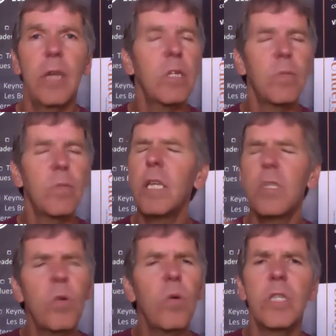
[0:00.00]
And there's many
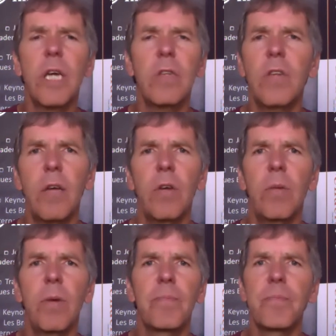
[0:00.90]
stories I can tell you,
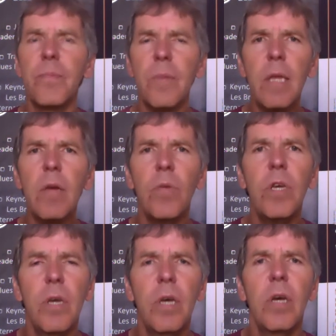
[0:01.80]
but
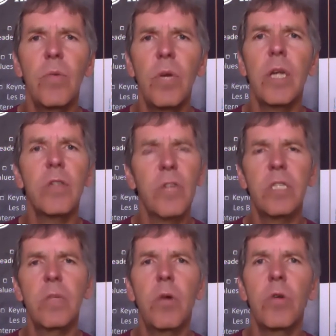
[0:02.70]
we run
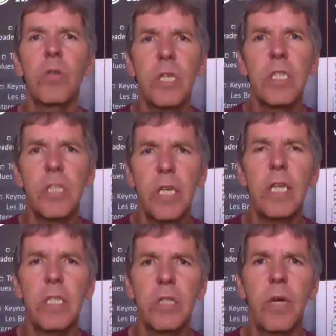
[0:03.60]
testimonials in the
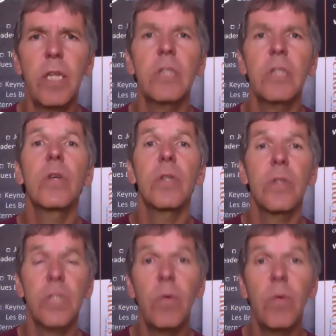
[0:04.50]
series as well, that you can
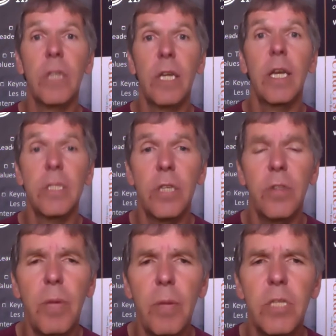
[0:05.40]
see what it has done
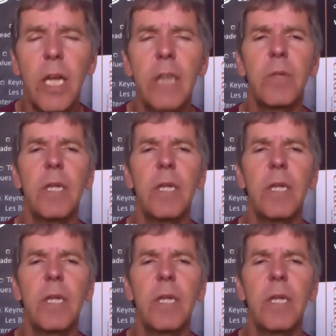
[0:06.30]
to people's lives.